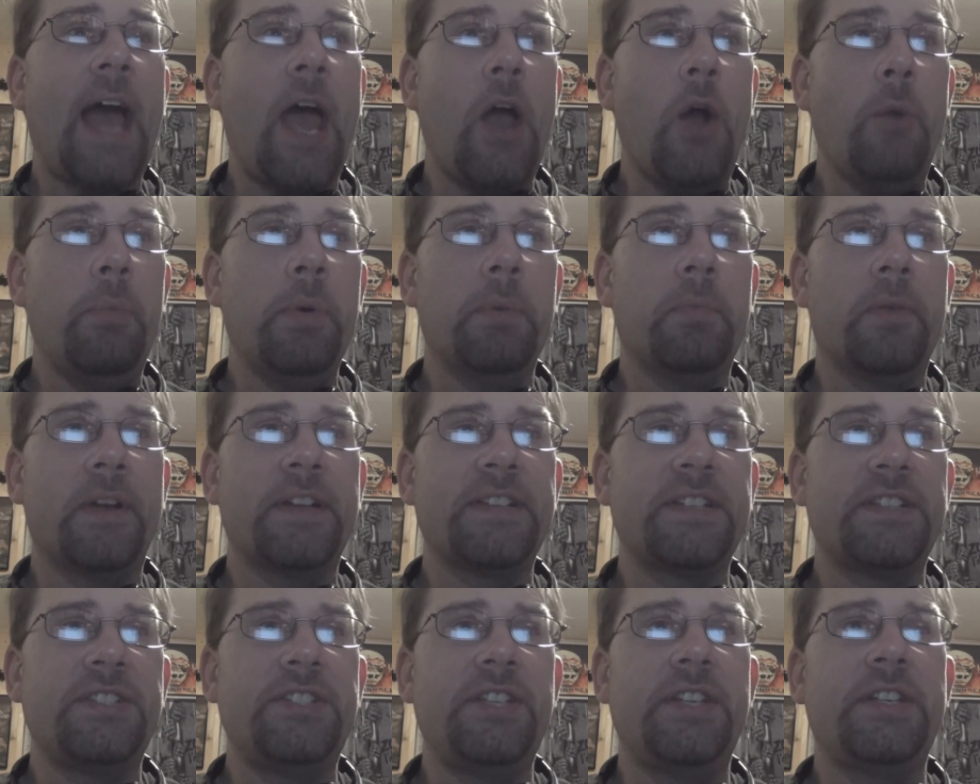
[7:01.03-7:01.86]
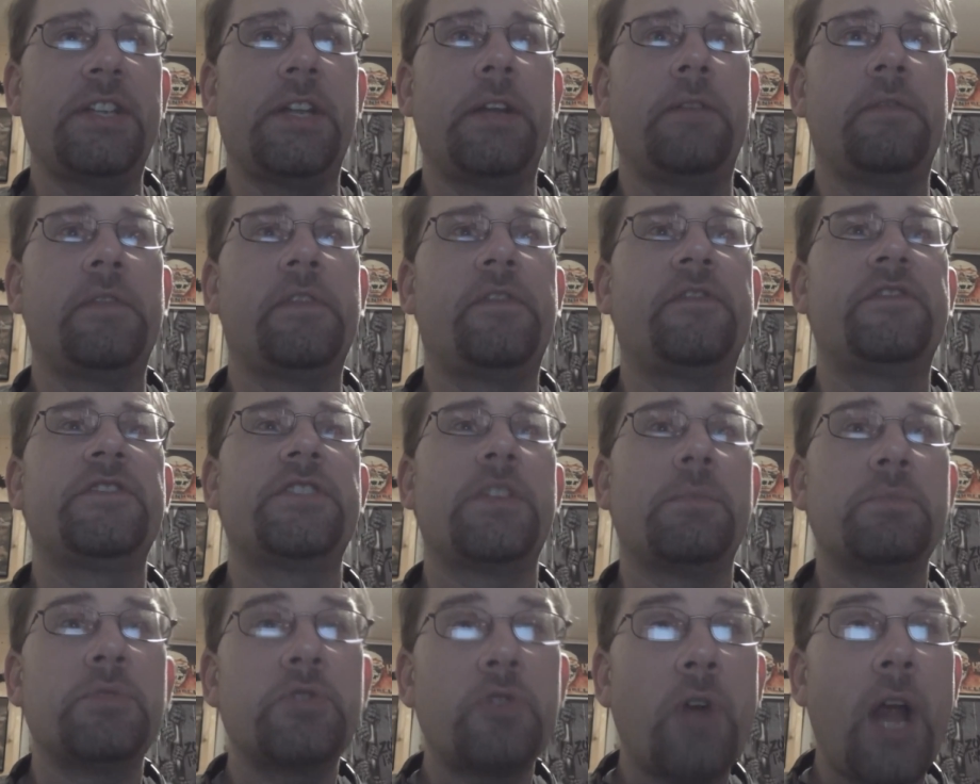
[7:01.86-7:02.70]
I hope it brings a shit ton of
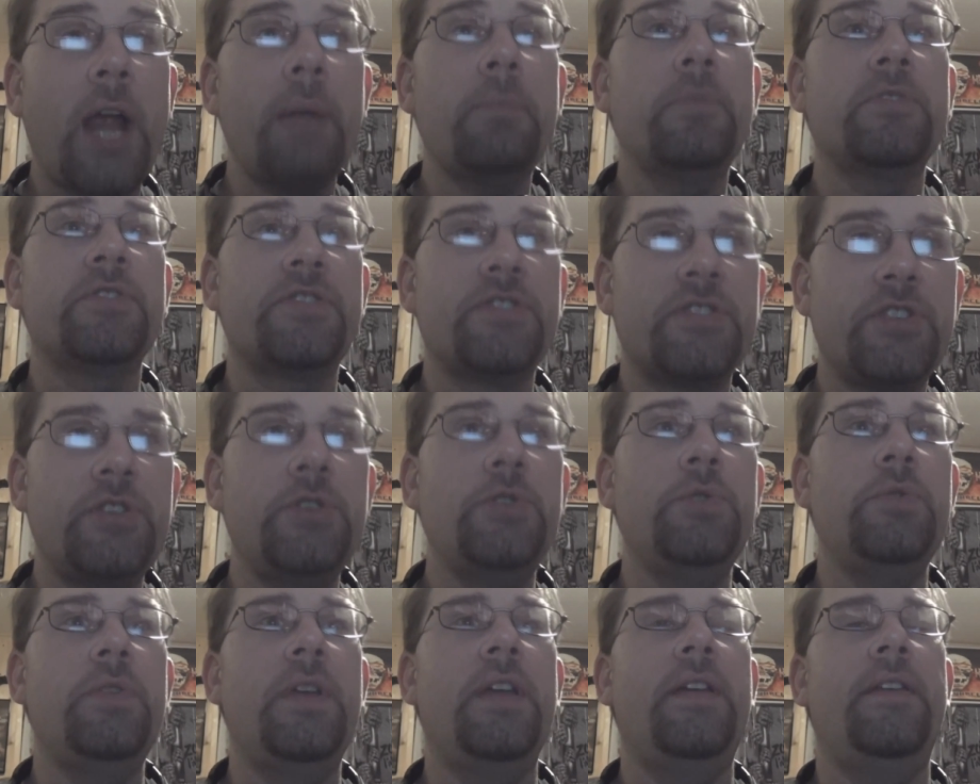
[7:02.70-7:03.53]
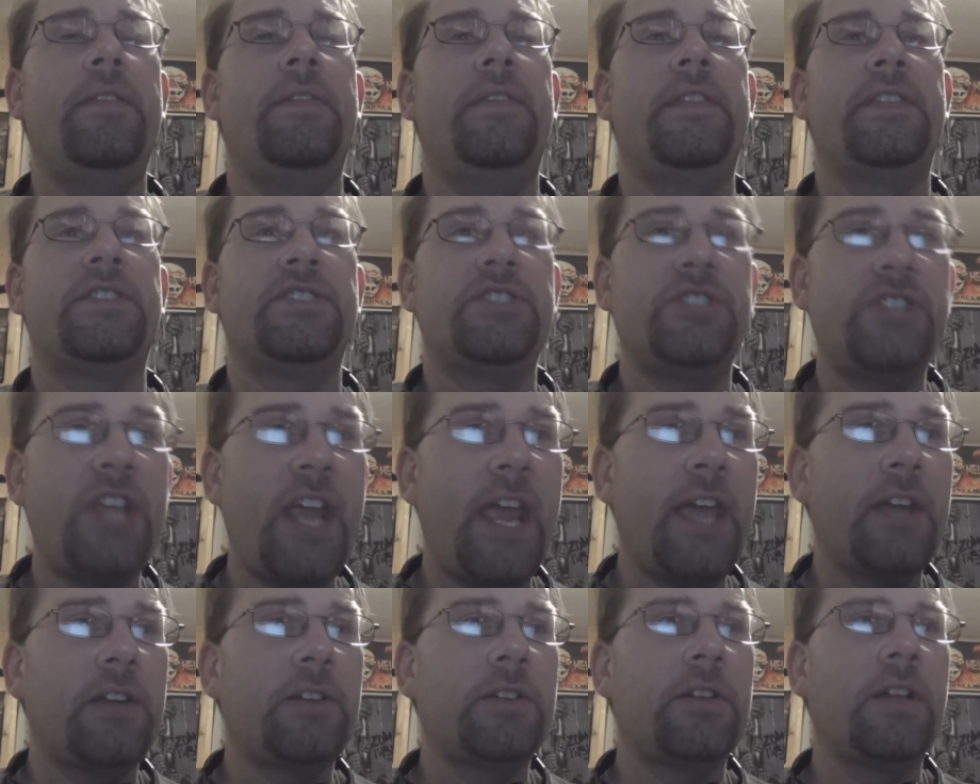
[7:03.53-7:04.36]
subscribers to this
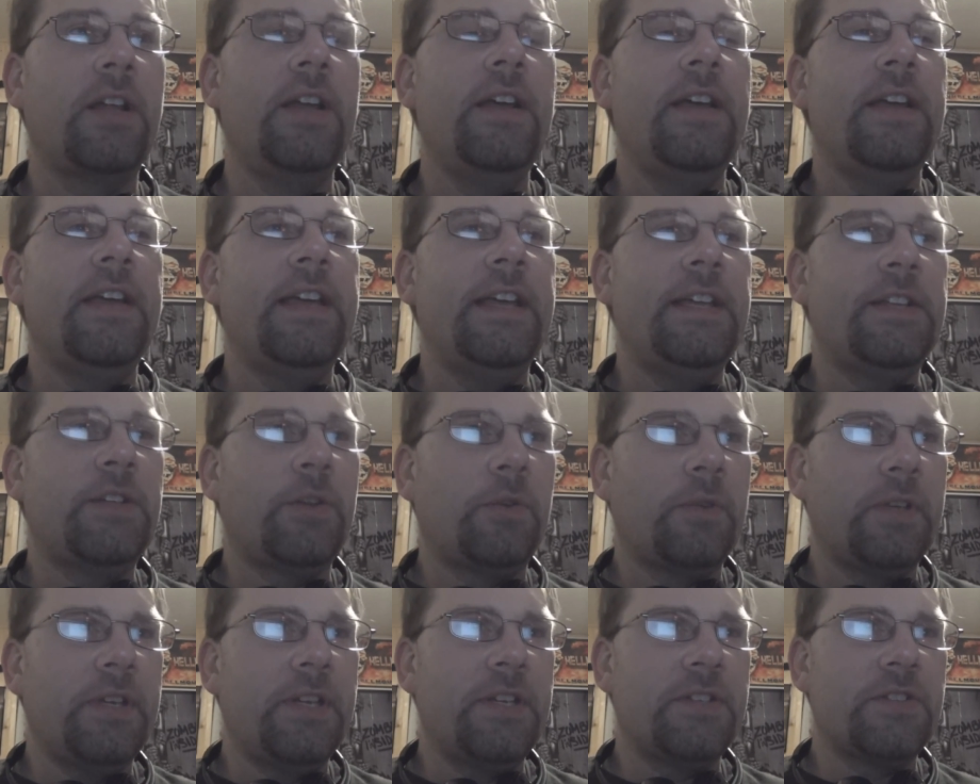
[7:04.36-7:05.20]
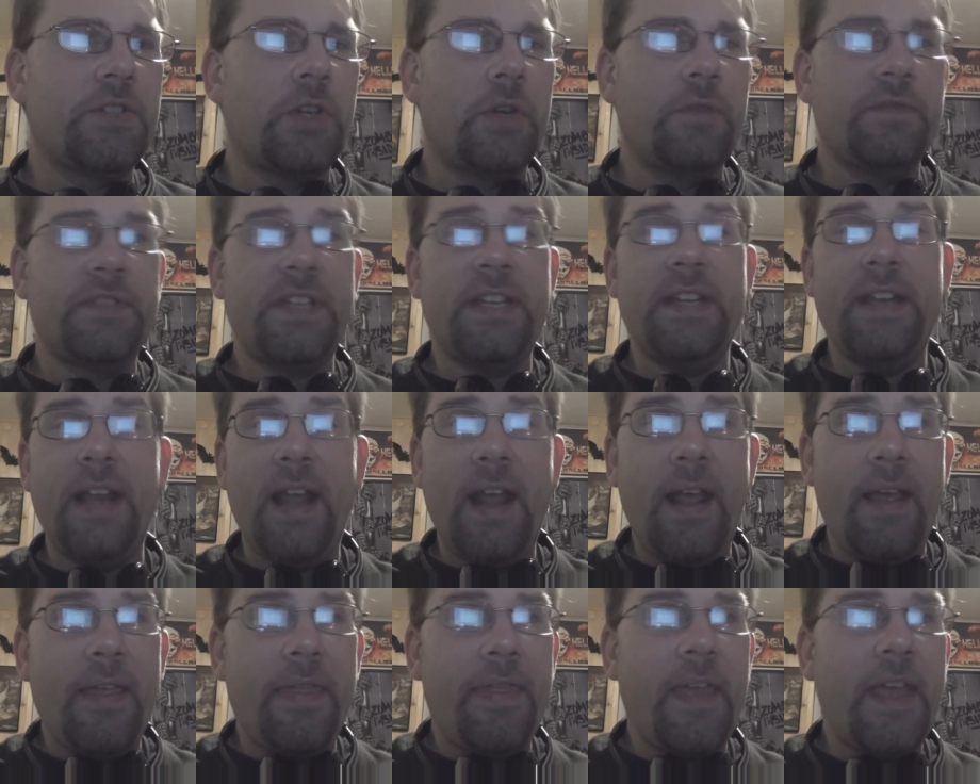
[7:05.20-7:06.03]
channel. He totally deserves it.
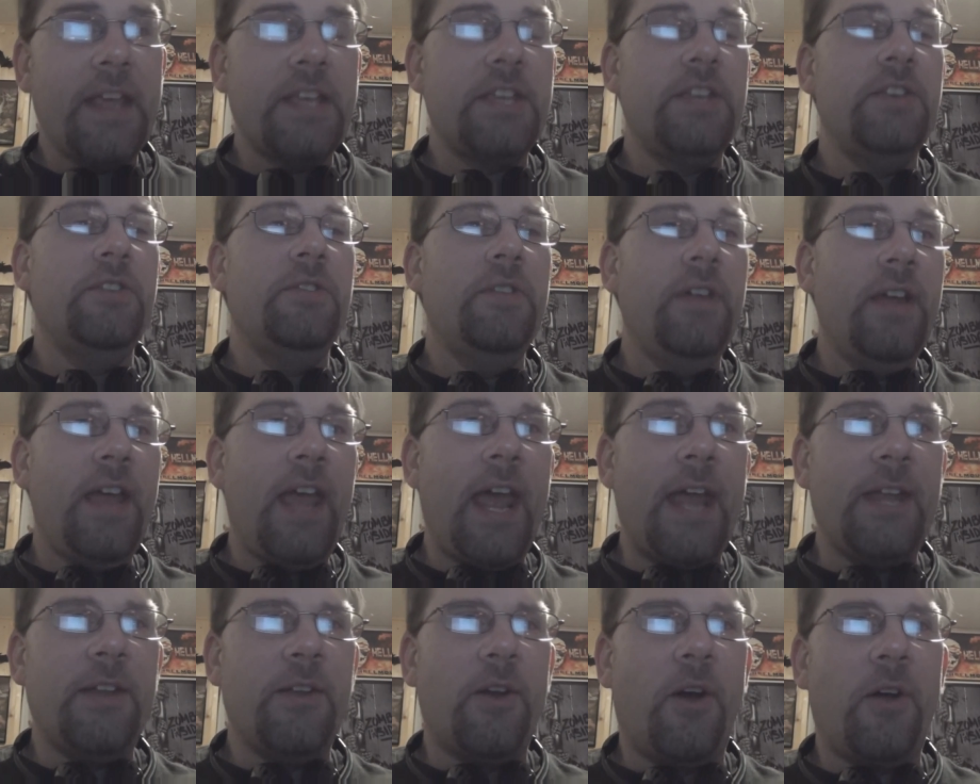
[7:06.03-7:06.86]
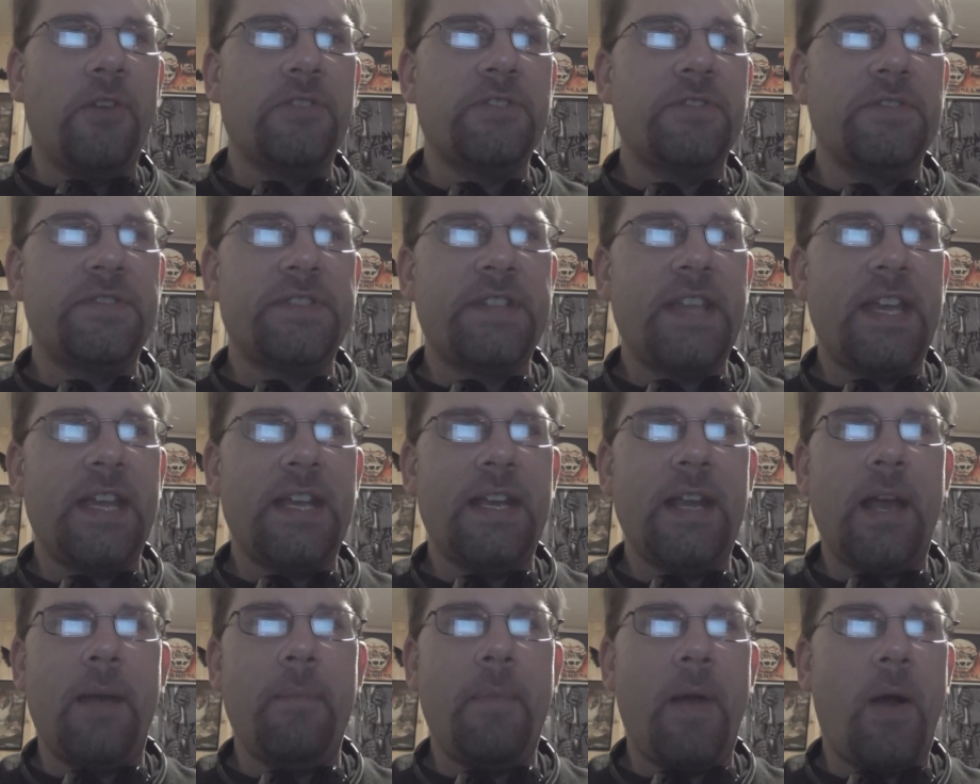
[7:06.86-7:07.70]
Thank you. And you also
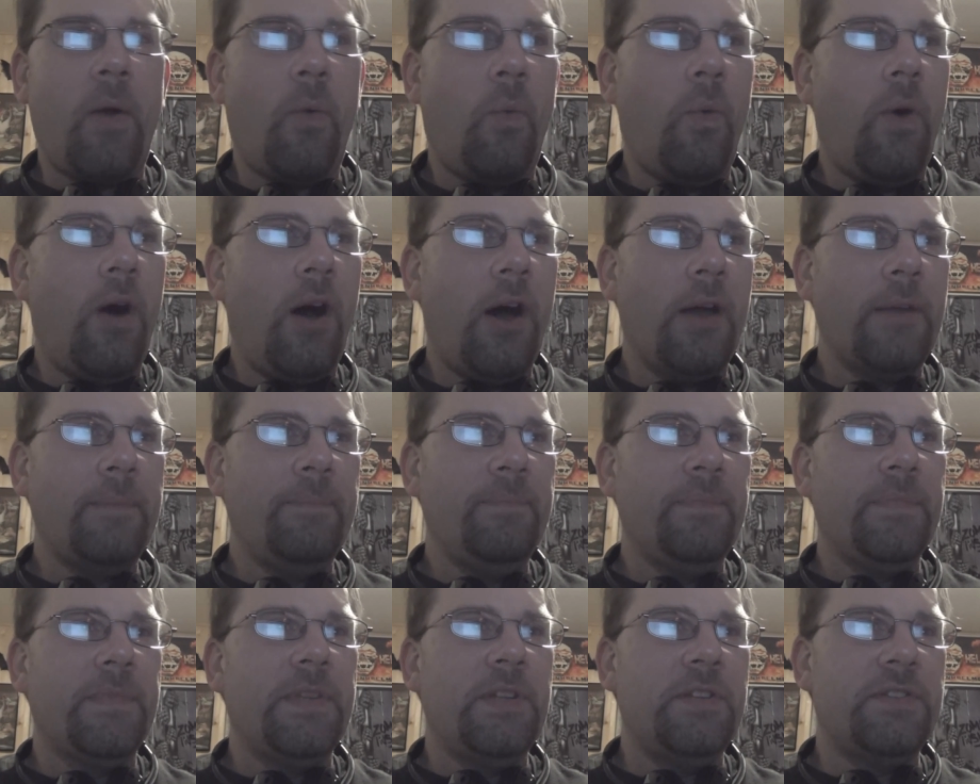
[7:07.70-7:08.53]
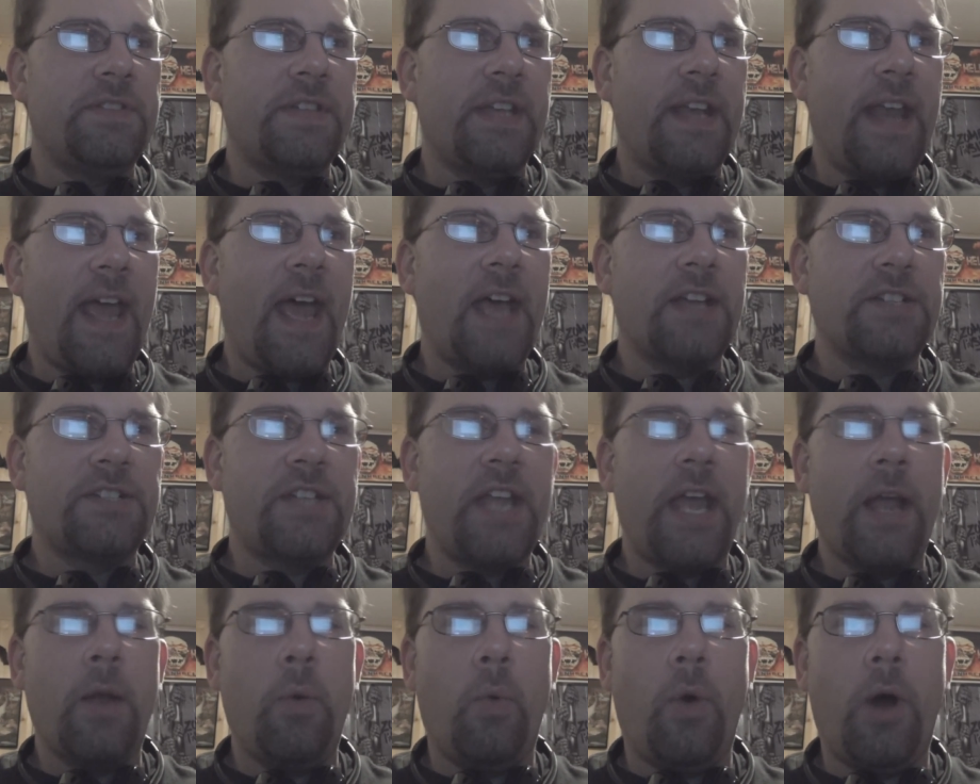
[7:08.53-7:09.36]
said about Juan, you said
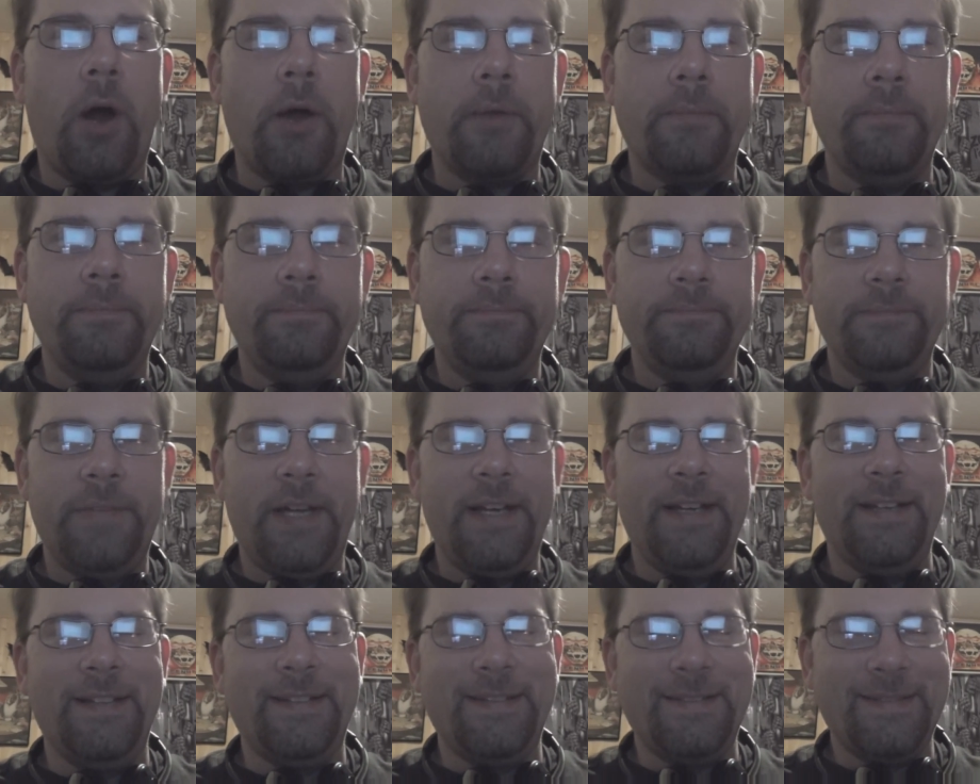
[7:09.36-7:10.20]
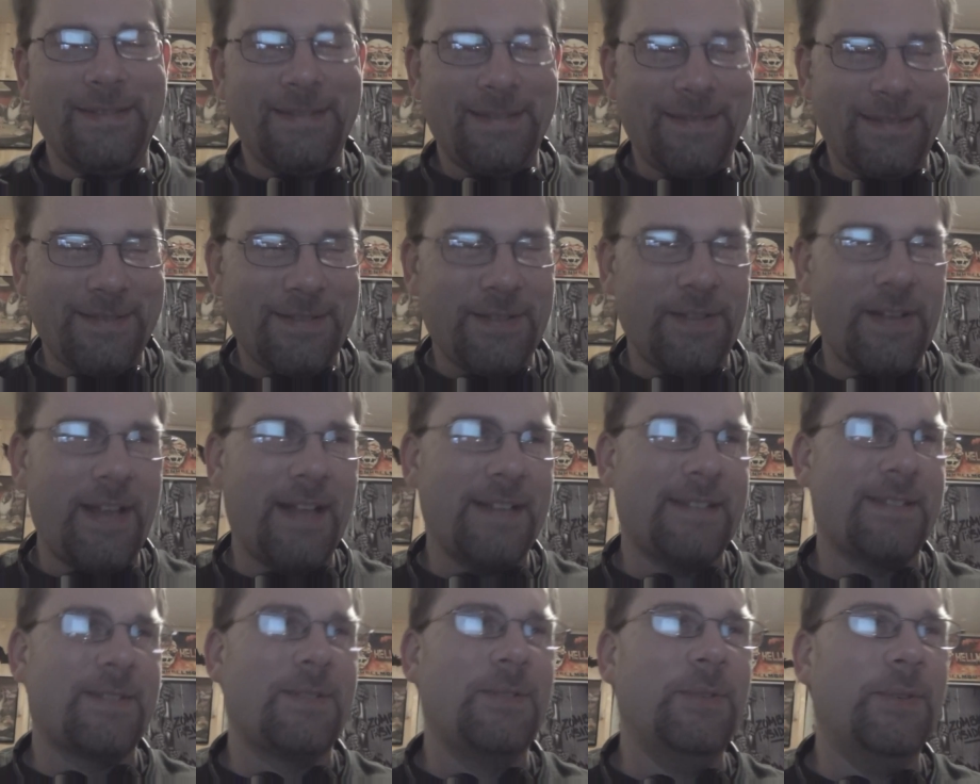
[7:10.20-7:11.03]
#Juan. So
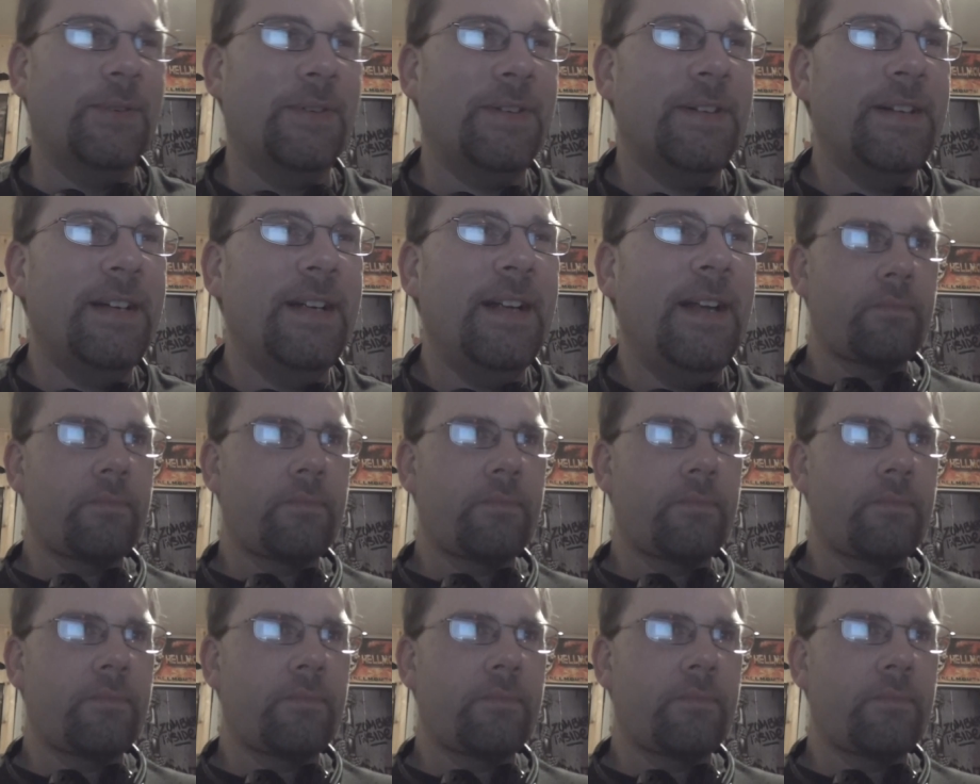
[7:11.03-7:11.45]
that's cool.